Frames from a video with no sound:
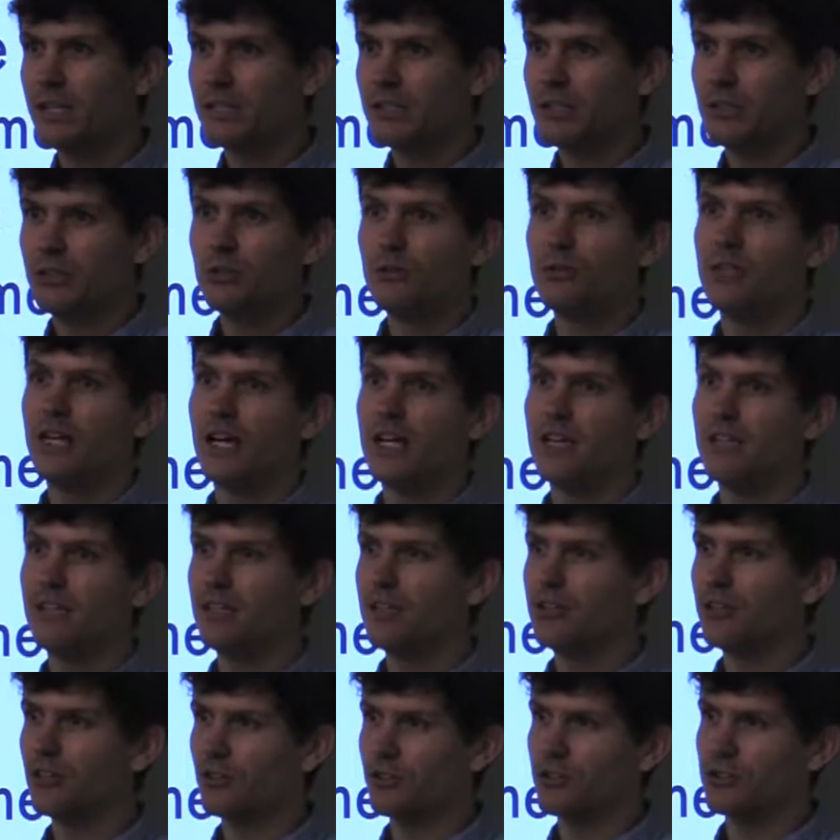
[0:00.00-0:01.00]
To do that, you
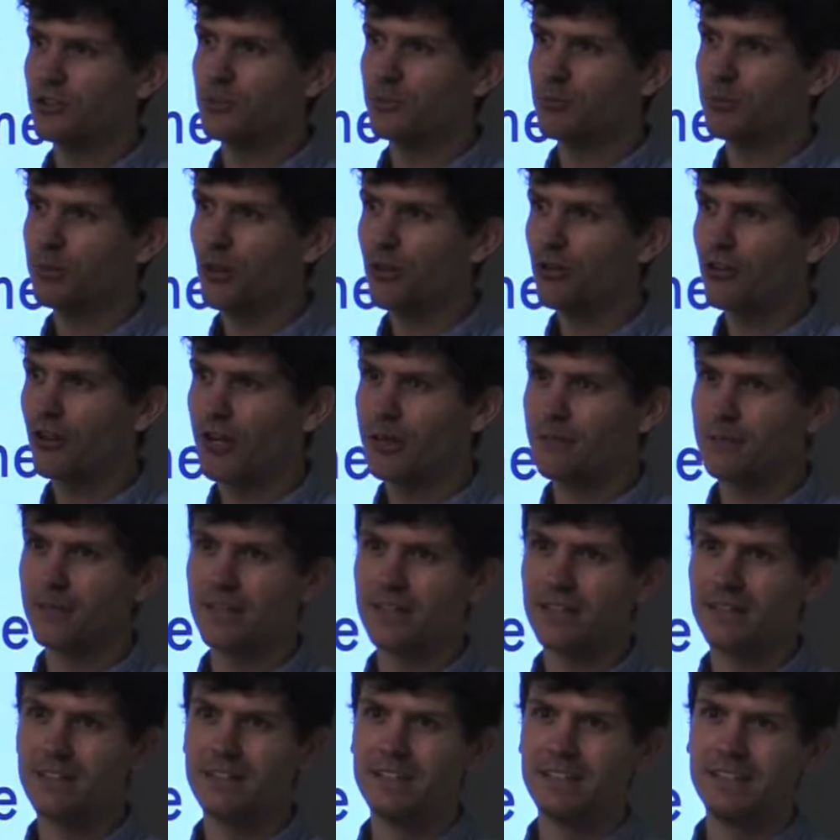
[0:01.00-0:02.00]
need to learn some
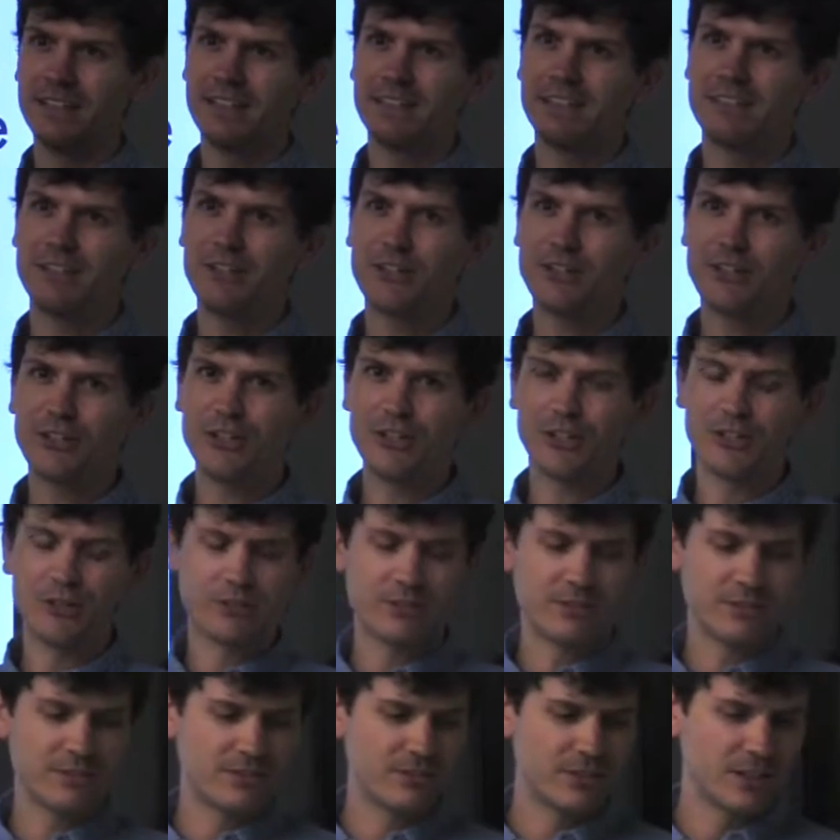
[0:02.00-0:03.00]
programming. There you
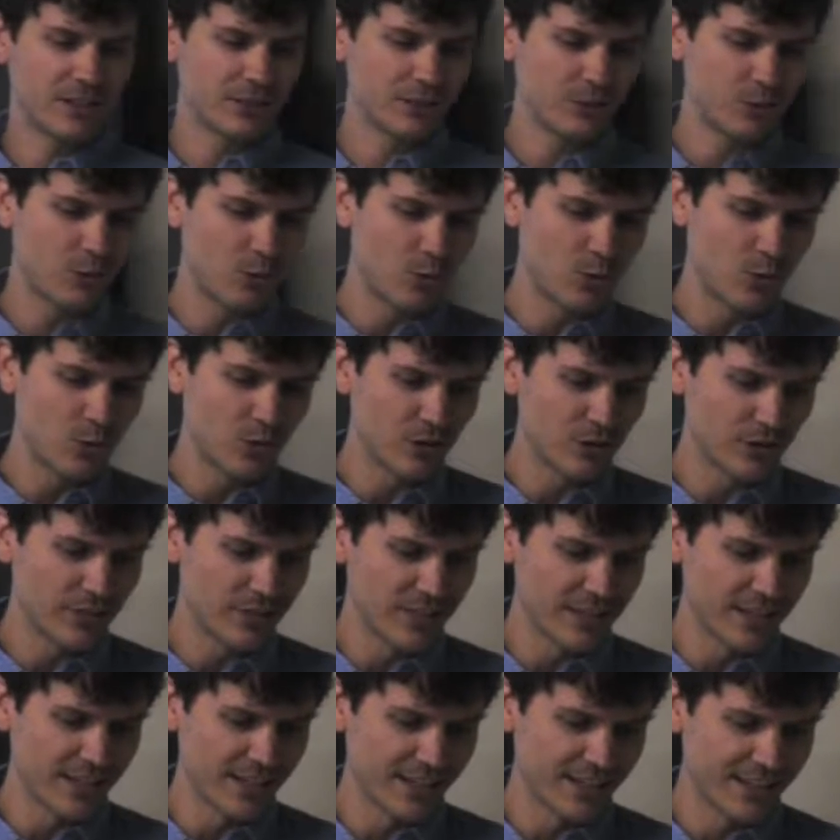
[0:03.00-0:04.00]
go. You've got the whole
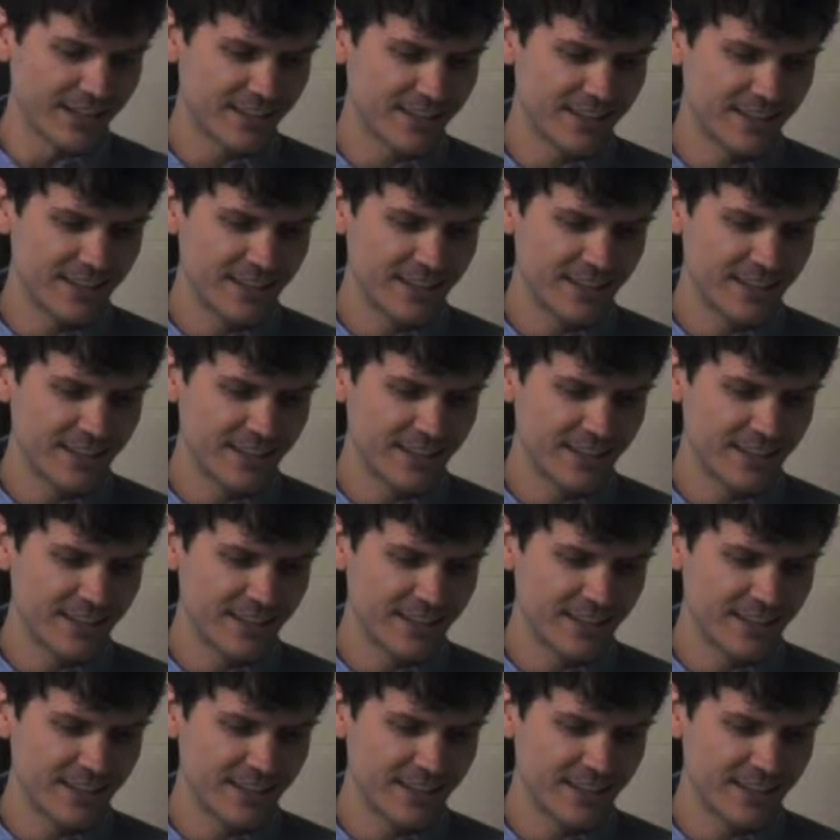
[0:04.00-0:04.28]
thing.